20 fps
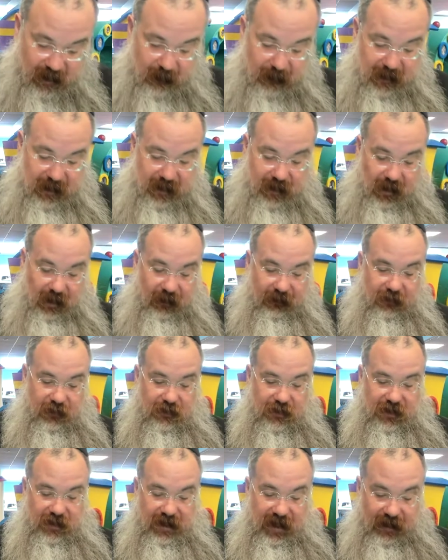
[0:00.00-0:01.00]
because
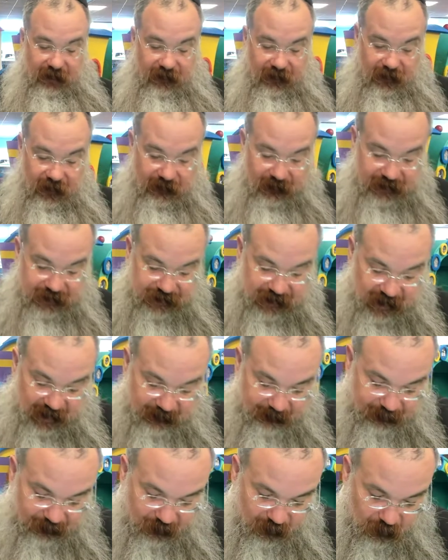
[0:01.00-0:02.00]
you did not serve
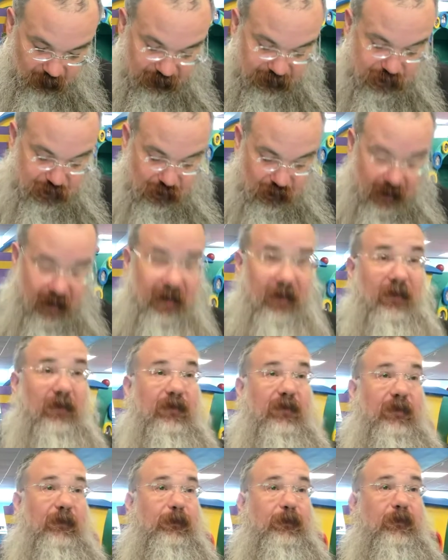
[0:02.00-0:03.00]
Hashem with joy,
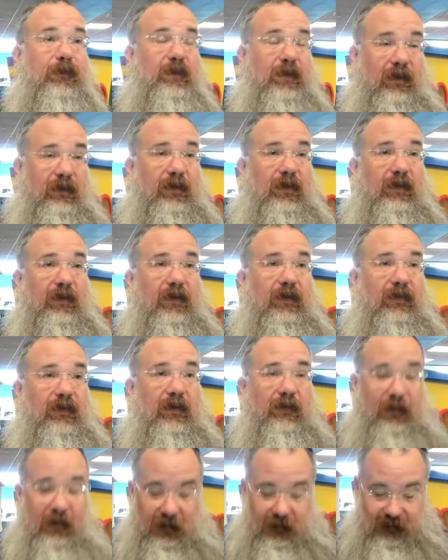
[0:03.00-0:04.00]
there's a there's a there's
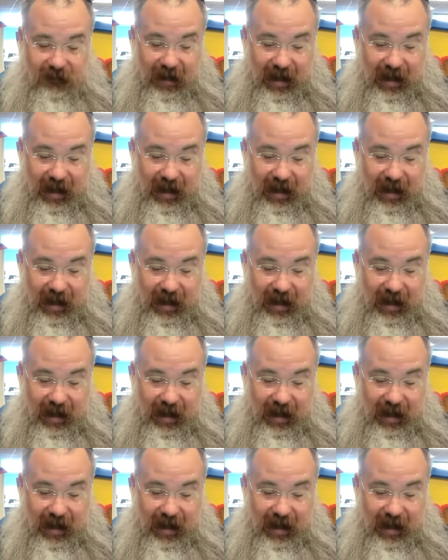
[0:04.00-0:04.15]
a verse.